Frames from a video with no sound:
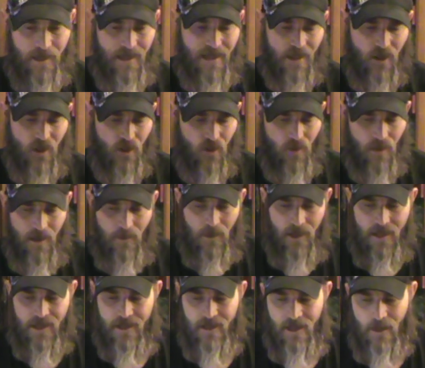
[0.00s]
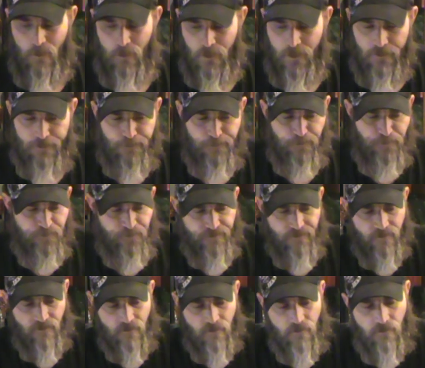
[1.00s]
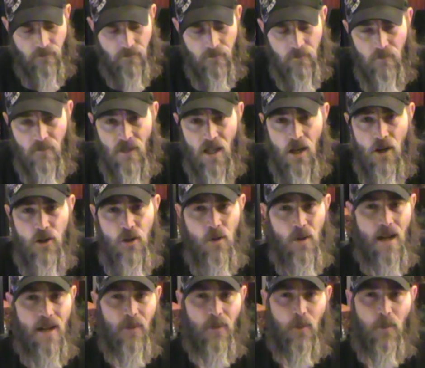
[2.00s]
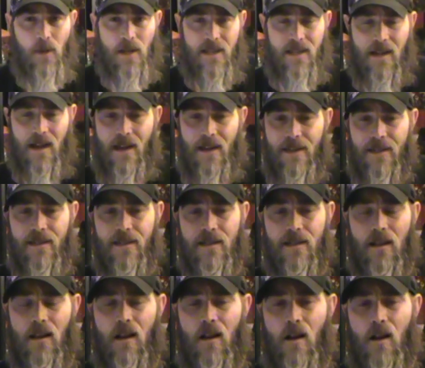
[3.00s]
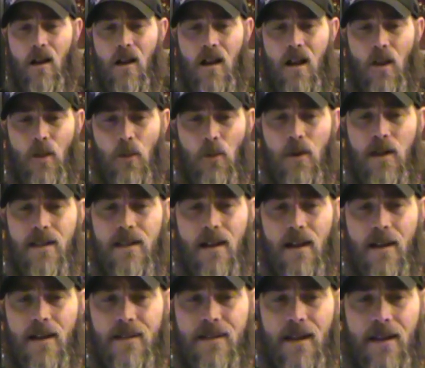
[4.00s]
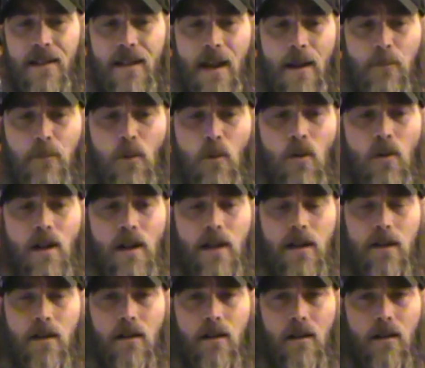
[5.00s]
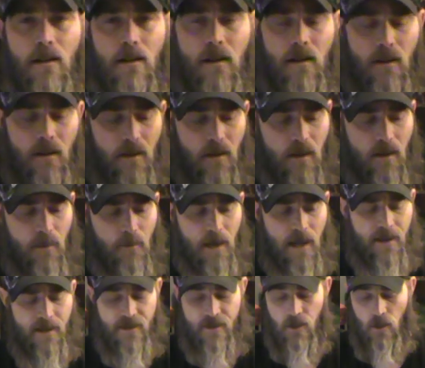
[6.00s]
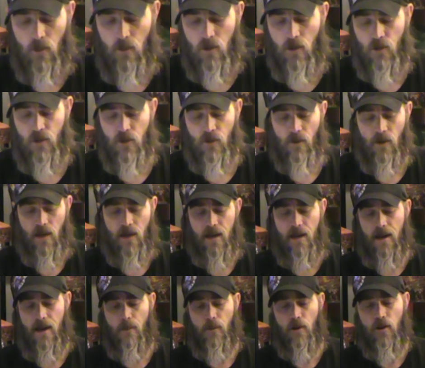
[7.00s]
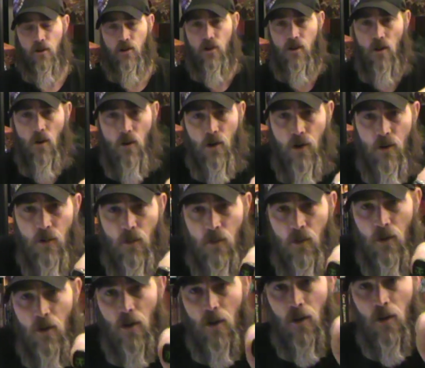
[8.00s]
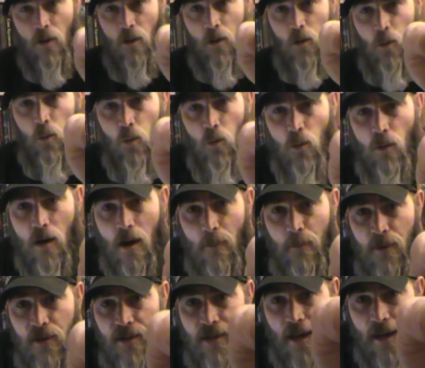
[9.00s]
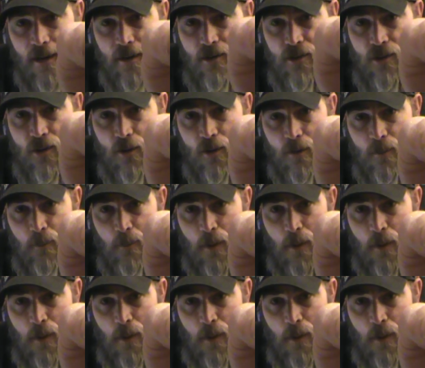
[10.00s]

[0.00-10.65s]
is extremely simple. You get three dice. All three dice at that point, let me get this a little closer to the camera to show you, will represent a certain